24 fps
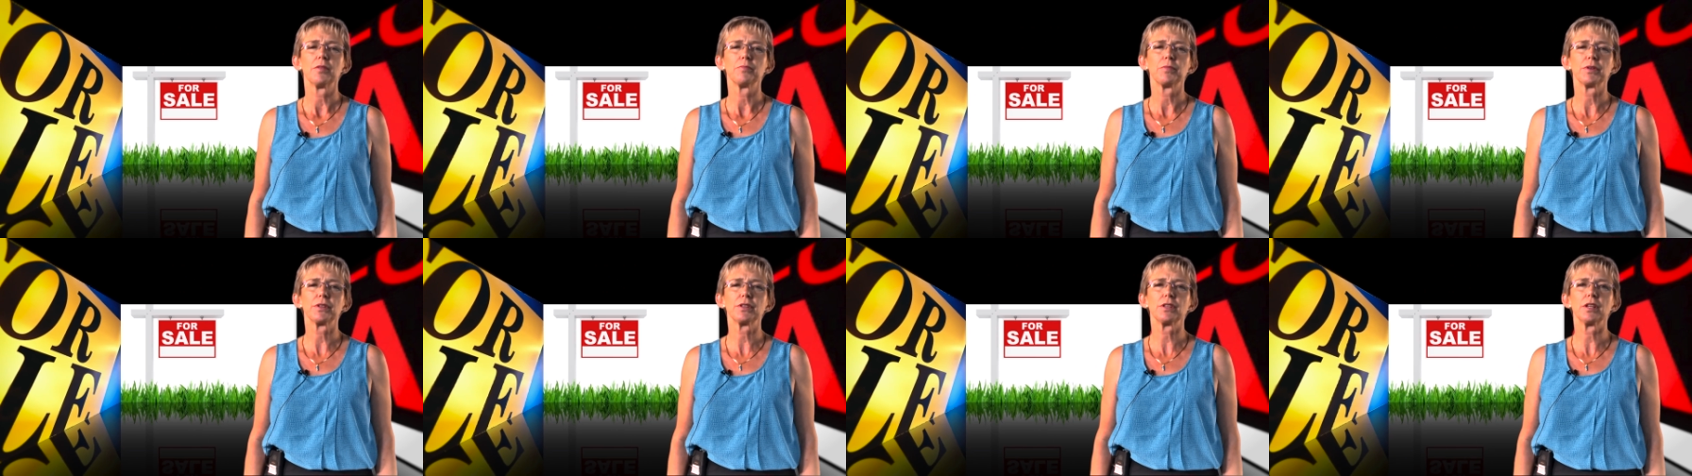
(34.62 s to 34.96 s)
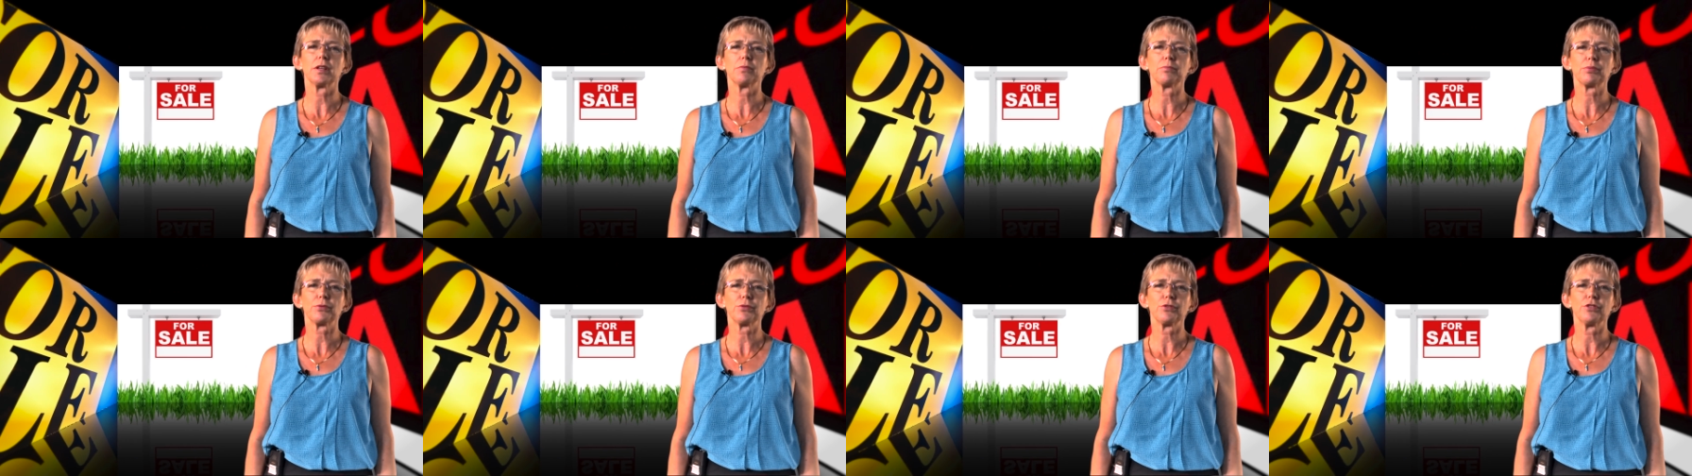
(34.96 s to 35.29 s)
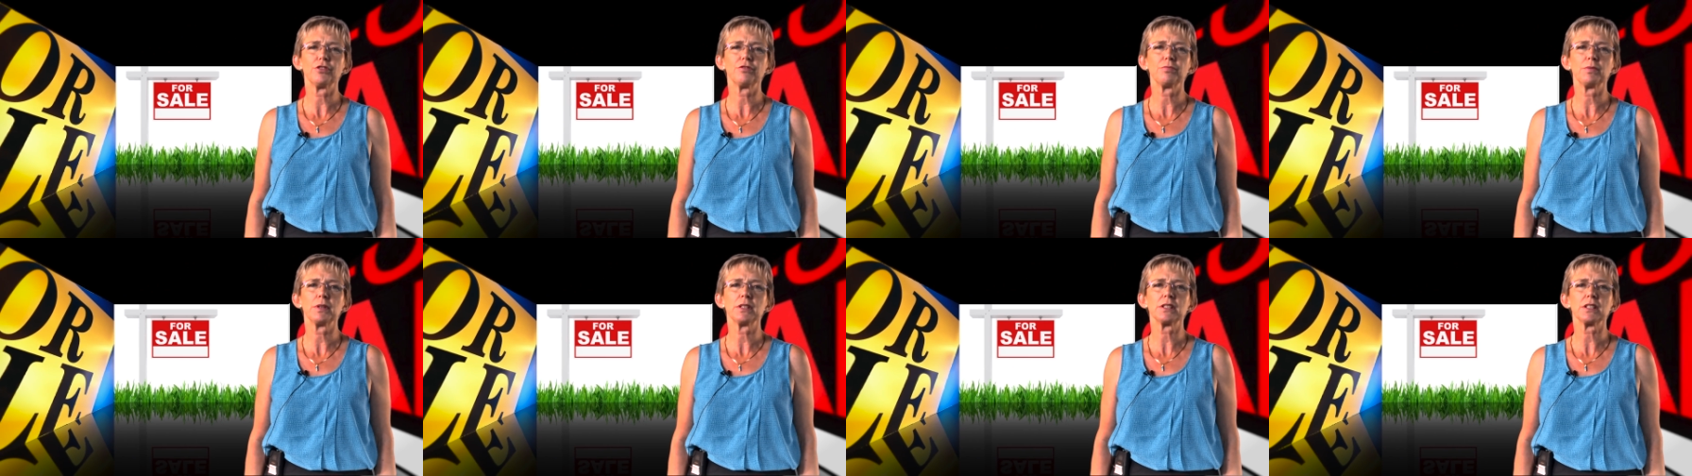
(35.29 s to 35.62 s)
but
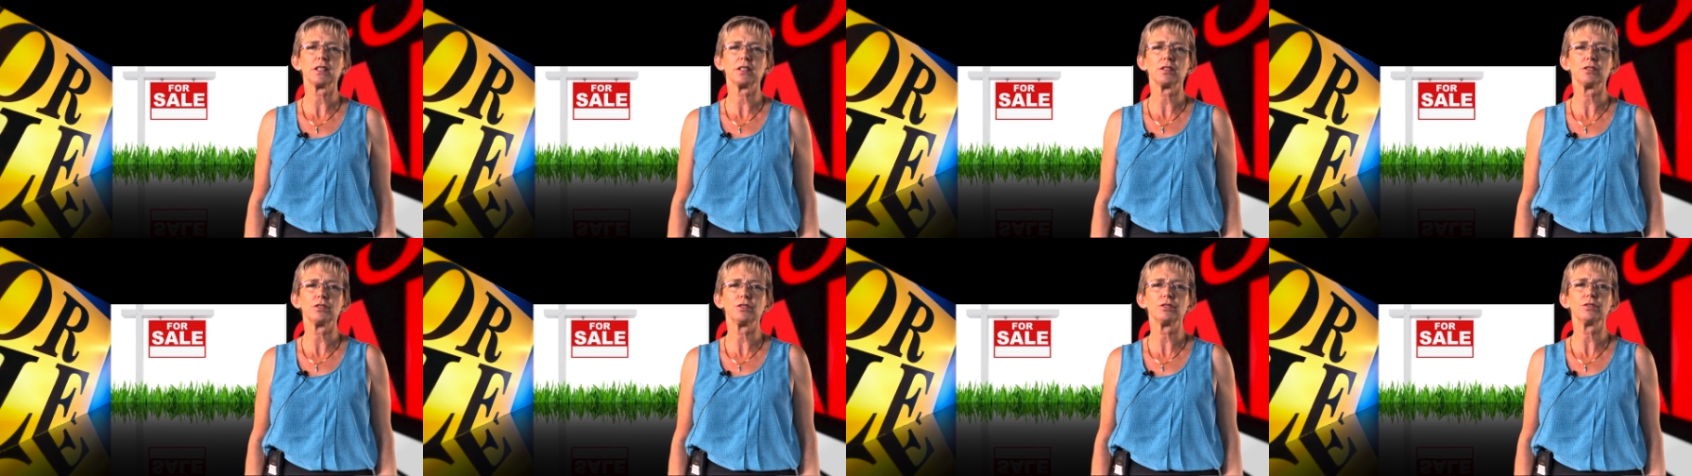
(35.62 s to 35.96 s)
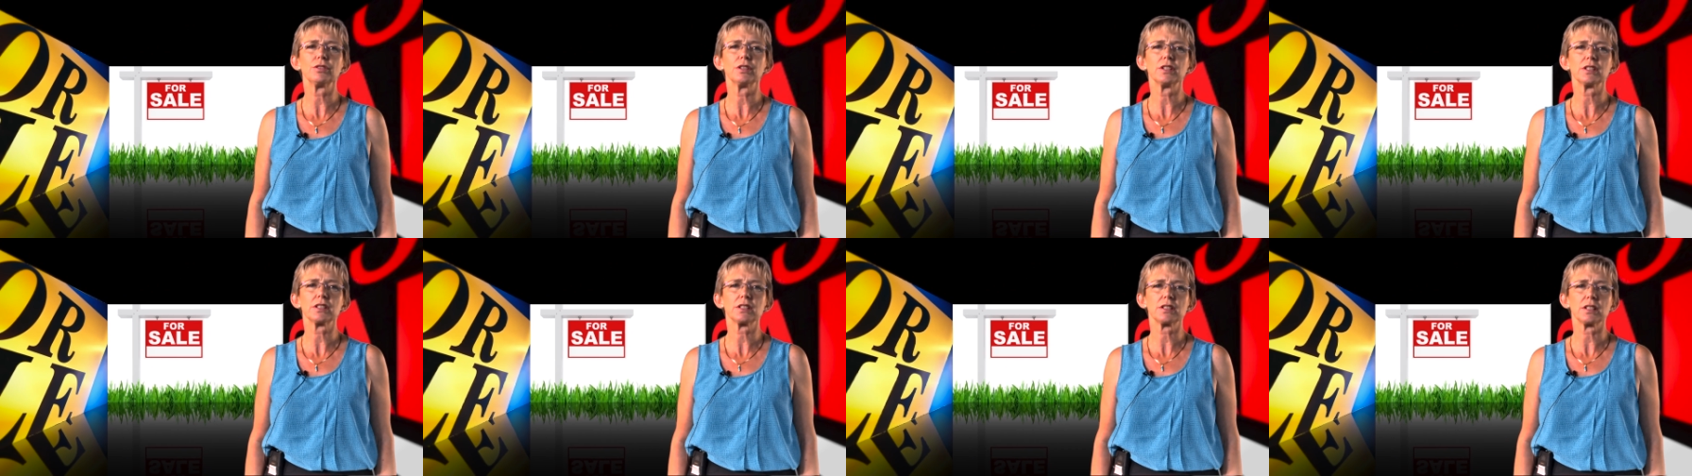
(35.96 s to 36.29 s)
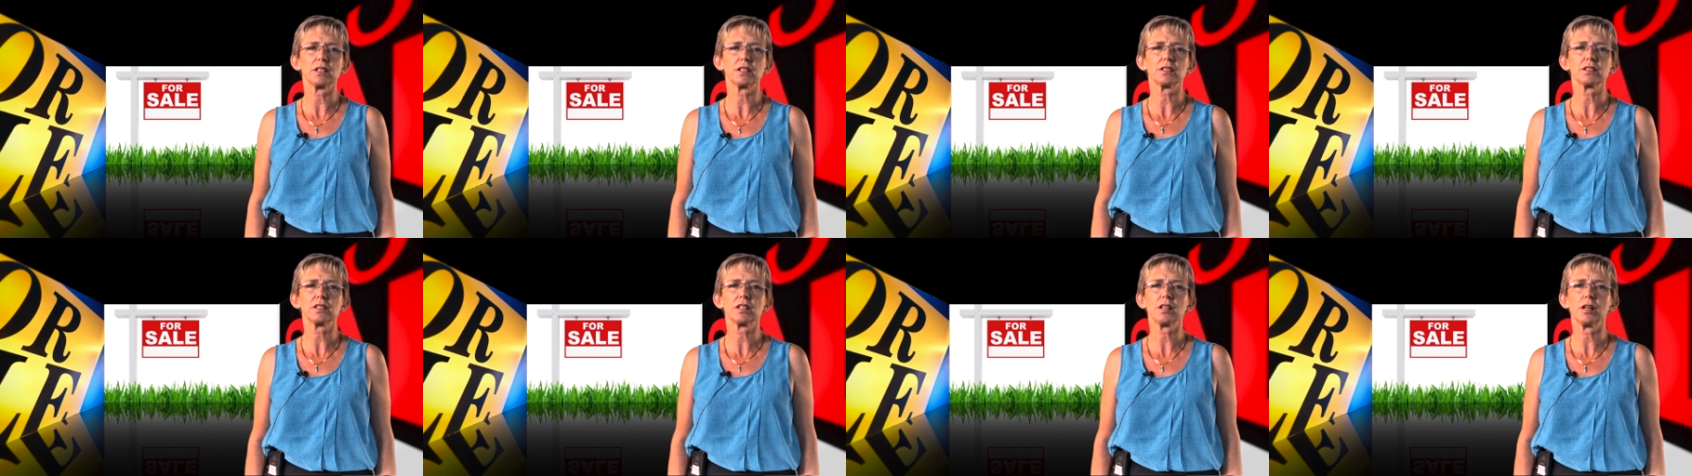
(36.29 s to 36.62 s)
improvement in new
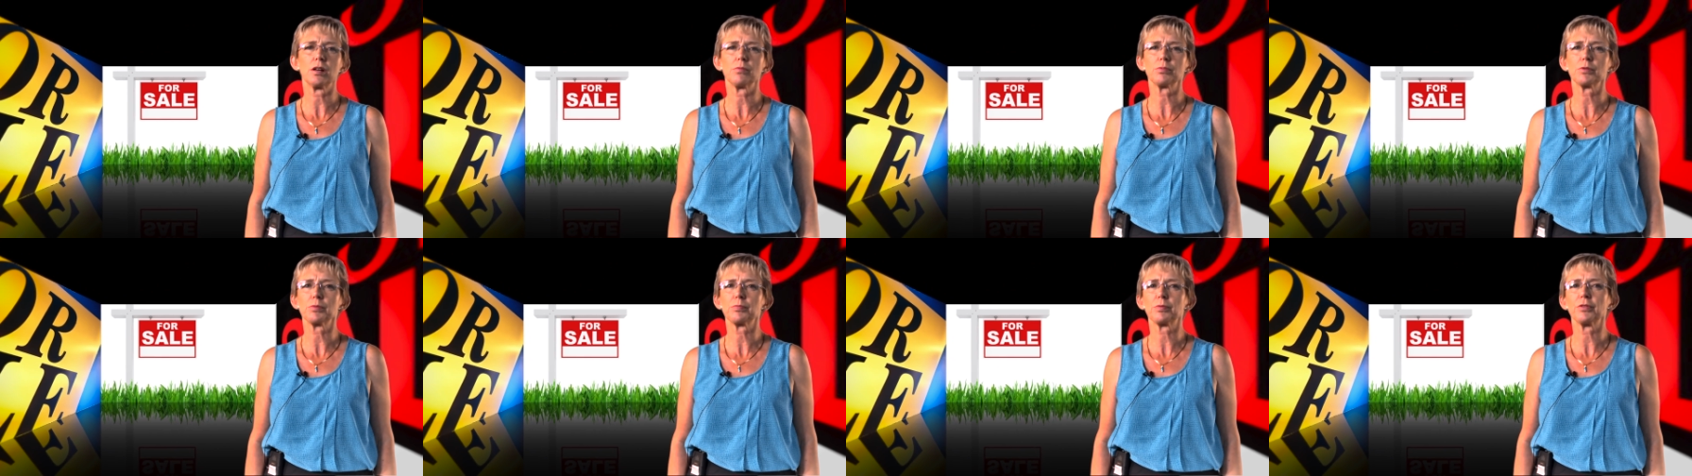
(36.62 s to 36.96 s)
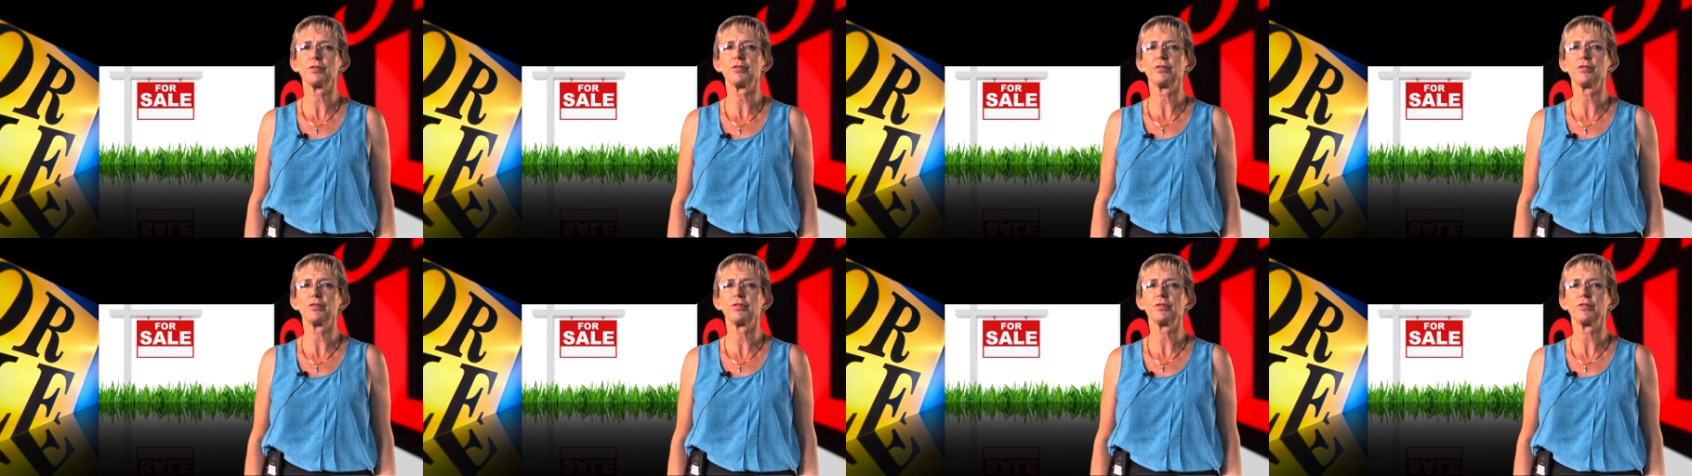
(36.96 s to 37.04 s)
listings helped